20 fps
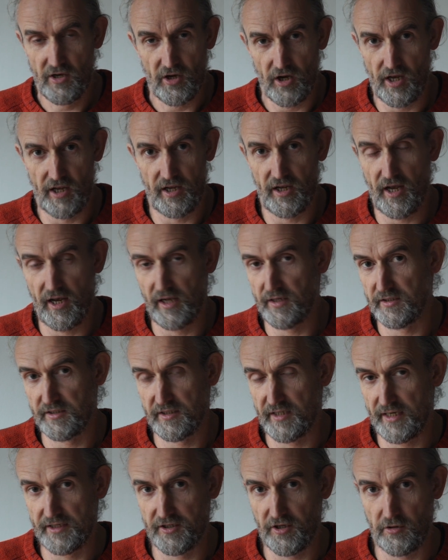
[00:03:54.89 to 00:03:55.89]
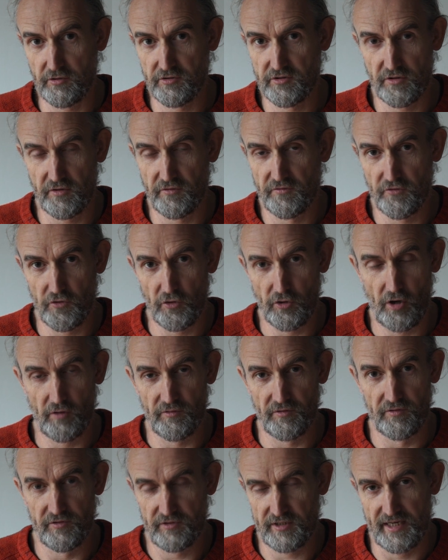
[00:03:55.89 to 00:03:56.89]
and then go to a
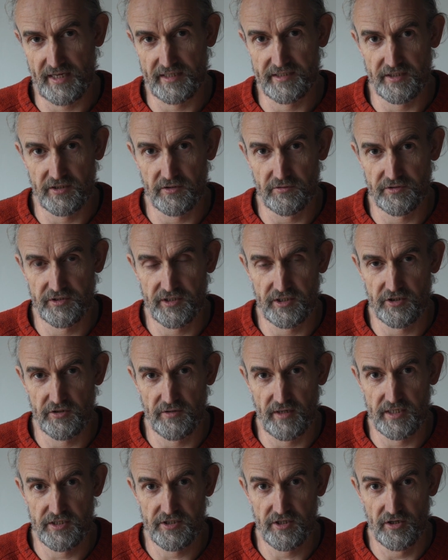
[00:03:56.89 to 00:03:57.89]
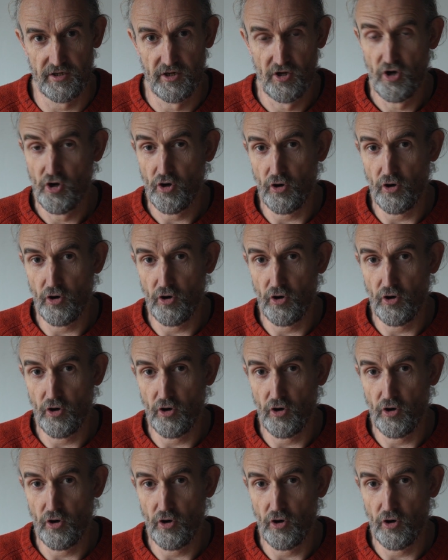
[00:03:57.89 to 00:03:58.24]
full-on classical situation.